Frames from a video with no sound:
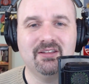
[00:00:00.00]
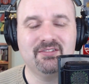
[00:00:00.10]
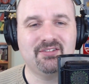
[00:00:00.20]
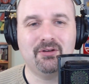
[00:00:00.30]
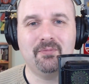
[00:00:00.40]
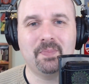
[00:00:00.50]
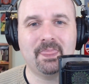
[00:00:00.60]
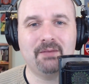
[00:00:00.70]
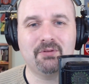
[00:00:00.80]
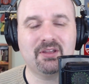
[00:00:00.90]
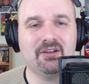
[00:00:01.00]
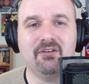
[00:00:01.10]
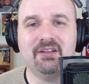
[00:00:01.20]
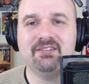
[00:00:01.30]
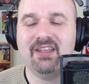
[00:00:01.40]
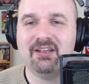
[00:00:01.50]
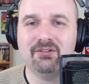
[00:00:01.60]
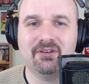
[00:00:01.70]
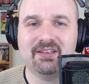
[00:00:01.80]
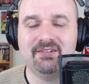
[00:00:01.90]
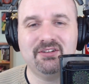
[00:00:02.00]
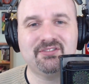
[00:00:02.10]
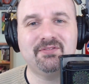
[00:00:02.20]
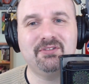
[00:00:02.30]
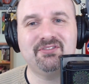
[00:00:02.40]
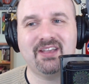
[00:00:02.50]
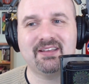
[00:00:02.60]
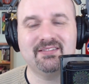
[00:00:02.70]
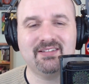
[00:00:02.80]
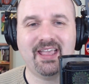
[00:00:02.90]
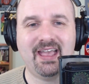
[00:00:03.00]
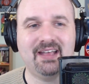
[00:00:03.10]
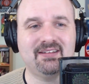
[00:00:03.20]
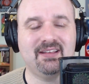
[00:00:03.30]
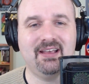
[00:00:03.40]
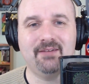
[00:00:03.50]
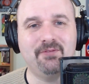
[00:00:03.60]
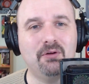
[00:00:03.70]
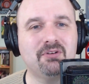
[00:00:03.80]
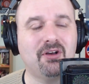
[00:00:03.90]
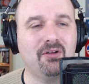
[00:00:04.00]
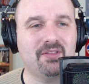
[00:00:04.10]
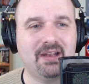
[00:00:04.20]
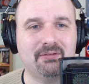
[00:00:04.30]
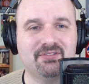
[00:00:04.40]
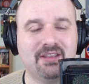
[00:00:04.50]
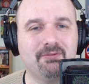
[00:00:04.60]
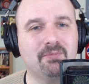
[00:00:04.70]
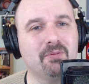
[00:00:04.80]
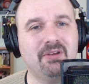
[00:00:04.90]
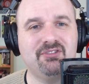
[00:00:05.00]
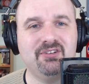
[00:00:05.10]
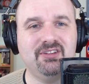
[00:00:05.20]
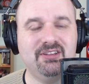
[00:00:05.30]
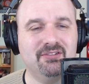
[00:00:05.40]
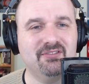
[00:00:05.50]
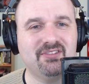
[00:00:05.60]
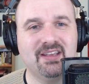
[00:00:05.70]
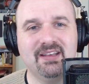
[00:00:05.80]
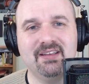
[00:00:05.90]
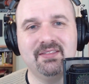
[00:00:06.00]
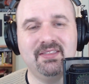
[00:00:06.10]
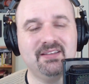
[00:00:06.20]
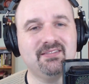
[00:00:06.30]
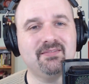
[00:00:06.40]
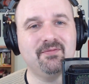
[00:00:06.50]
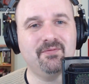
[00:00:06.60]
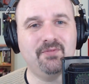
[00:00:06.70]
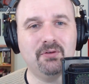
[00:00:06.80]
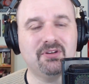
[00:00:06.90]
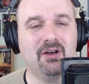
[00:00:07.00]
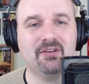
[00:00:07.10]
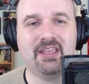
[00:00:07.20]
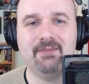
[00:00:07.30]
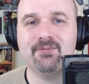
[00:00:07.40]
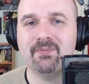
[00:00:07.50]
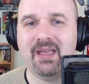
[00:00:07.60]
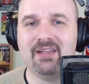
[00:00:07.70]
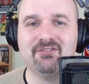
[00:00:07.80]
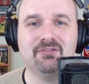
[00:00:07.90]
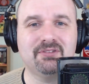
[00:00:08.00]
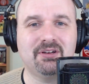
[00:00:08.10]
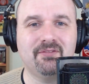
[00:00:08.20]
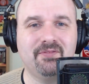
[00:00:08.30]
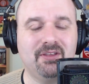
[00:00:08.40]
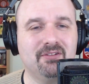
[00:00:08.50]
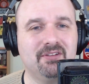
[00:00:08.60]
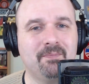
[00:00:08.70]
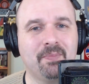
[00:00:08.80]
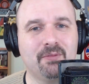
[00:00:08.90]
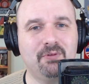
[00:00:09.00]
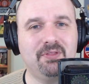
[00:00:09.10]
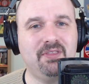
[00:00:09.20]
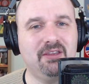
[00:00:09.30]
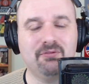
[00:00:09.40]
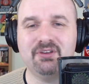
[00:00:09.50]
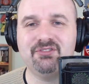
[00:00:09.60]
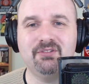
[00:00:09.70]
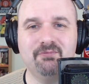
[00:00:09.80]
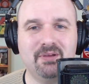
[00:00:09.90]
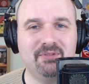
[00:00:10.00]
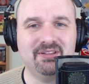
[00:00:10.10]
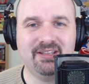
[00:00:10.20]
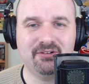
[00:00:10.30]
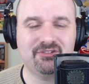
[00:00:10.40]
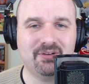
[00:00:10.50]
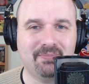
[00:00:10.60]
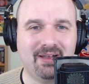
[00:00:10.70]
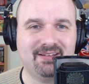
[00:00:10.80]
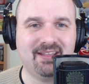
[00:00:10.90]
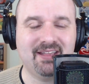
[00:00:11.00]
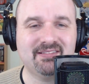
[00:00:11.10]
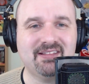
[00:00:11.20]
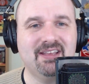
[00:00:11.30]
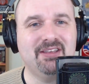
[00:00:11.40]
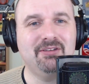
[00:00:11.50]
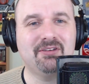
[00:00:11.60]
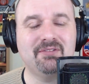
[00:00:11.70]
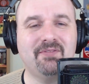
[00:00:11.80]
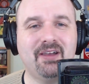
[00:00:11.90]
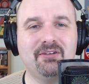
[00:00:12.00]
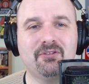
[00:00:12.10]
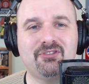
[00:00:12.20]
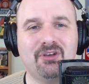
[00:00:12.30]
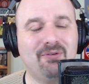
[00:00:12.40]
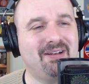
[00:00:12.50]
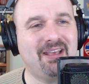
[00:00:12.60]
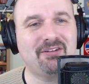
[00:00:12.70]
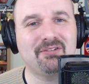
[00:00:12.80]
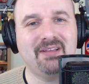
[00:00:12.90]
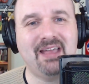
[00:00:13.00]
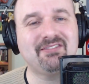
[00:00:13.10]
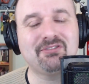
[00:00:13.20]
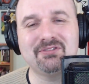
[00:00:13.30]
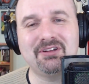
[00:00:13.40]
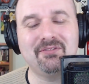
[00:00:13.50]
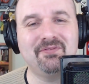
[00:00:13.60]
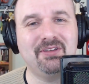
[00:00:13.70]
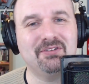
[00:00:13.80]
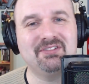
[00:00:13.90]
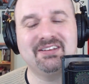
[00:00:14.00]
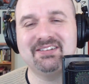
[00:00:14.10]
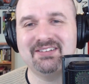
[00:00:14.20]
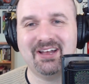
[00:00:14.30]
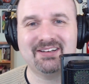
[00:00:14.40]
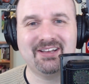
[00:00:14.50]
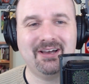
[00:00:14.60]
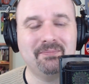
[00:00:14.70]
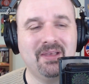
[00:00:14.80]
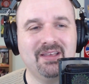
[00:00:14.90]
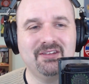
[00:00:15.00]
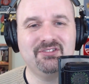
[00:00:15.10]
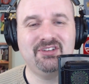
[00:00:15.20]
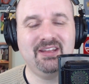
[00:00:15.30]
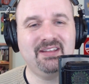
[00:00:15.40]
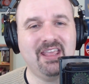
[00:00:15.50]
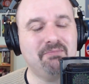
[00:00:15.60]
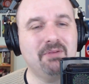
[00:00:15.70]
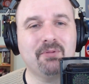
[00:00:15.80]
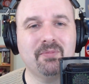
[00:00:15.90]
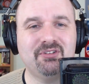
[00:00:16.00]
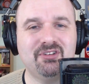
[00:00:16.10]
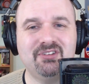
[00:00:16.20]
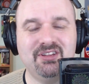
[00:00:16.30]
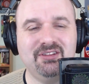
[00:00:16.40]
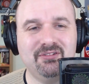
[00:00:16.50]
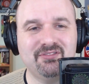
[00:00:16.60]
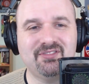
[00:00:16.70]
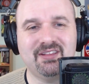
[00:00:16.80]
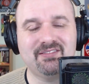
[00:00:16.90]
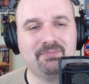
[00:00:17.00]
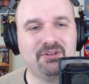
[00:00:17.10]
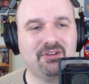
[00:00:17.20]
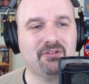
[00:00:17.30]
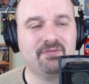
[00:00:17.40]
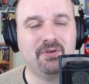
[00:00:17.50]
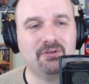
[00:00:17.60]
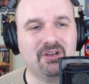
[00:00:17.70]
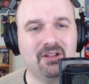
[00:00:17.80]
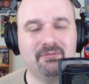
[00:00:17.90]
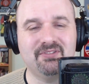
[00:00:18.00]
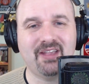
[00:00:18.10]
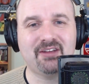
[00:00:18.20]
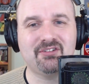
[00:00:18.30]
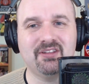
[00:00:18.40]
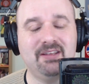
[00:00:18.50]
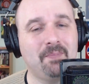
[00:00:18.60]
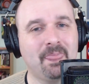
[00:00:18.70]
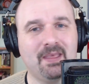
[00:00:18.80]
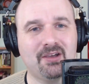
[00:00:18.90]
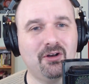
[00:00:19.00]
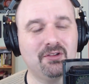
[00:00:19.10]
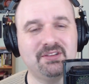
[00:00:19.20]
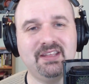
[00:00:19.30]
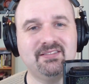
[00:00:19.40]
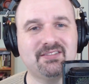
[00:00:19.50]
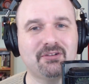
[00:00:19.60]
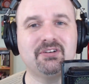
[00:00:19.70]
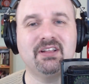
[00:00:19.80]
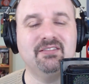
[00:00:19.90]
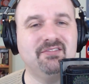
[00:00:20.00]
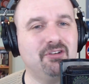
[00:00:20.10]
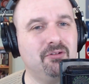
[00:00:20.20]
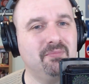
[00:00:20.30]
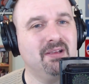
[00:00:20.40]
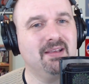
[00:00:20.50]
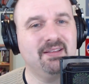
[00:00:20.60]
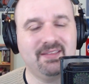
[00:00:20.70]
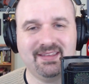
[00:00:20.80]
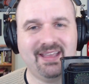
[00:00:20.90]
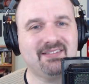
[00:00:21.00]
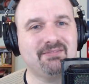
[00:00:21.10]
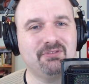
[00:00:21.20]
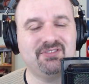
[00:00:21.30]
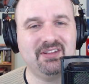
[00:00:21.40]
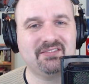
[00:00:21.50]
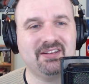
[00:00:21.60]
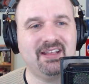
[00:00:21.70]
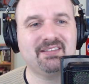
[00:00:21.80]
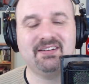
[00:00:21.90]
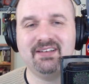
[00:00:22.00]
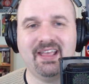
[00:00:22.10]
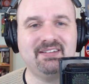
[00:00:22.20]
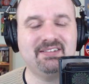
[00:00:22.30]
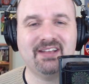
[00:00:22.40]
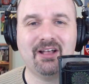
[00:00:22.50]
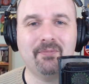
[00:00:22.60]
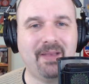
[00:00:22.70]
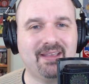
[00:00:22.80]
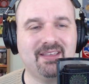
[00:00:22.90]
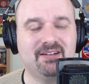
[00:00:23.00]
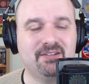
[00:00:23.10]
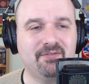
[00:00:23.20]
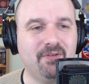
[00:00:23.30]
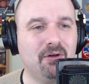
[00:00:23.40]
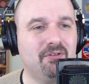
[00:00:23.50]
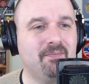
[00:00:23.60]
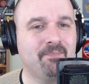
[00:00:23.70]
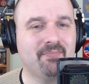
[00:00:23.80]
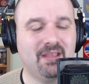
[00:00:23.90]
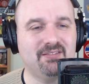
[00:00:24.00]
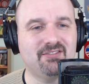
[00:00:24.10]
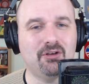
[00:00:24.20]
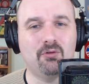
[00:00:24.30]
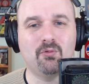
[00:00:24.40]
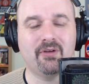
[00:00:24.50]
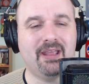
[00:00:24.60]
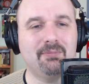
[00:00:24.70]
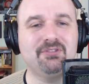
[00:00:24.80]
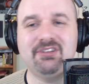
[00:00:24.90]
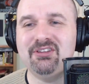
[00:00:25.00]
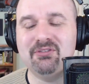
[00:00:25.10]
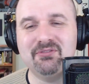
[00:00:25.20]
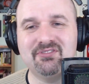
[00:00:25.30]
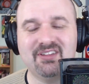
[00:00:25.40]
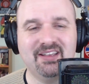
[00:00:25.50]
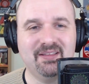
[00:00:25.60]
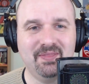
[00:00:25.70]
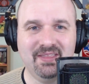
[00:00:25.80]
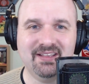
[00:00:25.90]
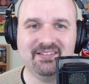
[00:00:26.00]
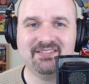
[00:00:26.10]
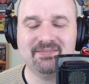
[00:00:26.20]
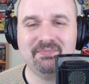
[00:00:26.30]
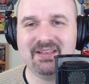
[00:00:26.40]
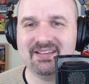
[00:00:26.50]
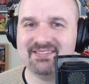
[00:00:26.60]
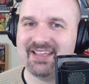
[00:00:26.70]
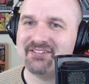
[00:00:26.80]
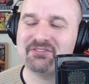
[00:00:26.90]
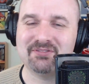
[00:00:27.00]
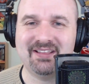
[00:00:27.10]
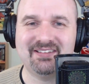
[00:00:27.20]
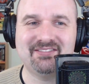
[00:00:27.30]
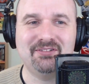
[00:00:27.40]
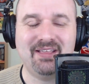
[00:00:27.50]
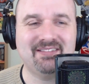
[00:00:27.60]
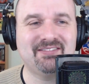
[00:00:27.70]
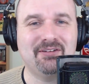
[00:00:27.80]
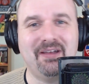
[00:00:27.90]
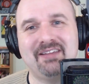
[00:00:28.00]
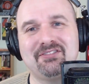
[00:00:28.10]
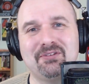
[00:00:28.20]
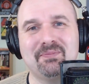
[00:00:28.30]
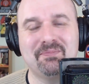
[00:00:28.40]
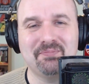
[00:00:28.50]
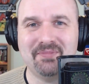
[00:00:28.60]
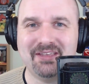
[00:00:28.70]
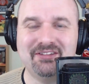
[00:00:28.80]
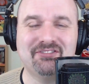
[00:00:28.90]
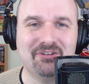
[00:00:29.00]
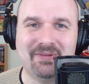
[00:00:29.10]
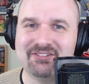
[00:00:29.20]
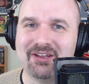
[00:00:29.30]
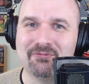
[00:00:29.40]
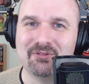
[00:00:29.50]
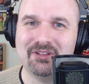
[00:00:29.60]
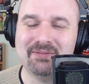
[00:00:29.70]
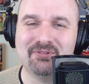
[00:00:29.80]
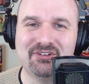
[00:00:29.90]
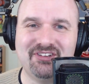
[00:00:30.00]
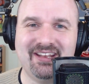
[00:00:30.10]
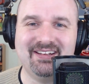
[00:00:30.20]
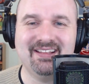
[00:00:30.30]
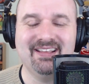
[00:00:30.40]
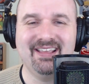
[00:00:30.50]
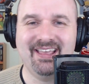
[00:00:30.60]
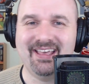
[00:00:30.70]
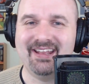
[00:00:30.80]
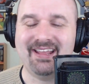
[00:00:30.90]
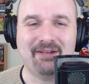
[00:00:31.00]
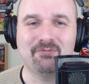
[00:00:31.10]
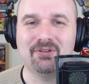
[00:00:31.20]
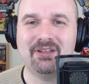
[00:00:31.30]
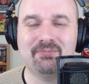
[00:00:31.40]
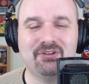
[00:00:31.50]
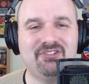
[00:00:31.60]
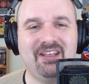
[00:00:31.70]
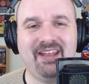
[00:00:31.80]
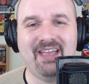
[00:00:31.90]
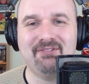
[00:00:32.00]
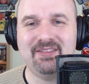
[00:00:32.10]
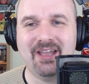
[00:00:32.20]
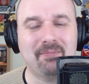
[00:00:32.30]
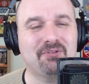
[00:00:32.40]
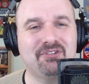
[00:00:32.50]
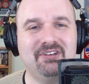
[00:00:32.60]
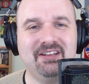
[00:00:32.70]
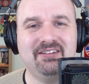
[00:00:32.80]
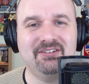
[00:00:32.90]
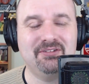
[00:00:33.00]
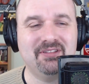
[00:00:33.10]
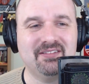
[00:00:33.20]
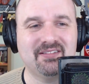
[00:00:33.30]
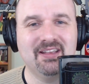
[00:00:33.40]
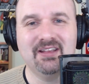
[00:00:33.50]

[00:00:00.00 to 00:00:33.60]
So we're going to go ahead and take a look in just a few seconds at a phone call that I was given permission to use. This phone call came from Esther Littlefield with the Christian Women Leadership Podcast. You can find her show at estherlittlefield.com. She gave me permission to use this particular phone call. It was actually a call that they had started on Zoom. The guest was disconnected and had to dial back in on the phone. And so we're able to use this because Esther let us do that. So Esther, thank you so much. I really appreciate it. And I really appreciate having the opportunity to do this.